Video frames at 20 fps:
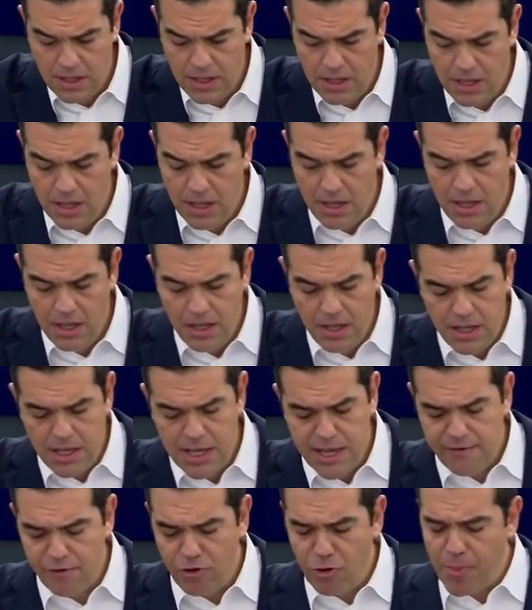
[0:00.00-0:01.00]
had the
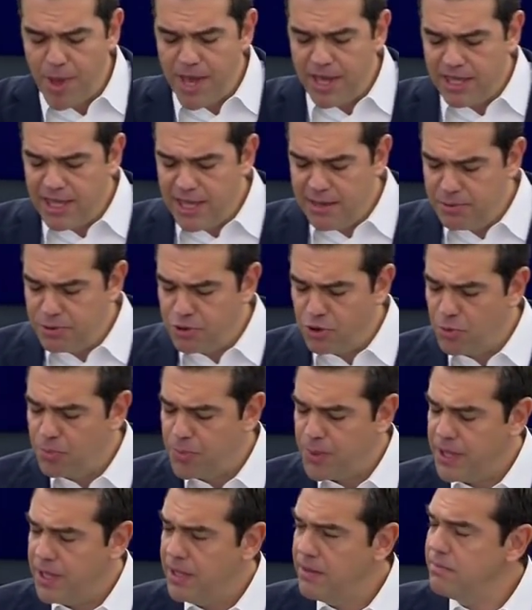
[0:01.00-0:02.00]
keys of
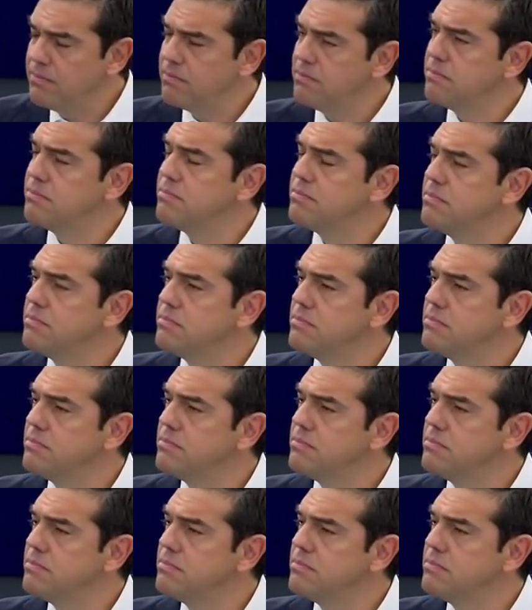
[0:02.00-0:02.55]
economic sovereignty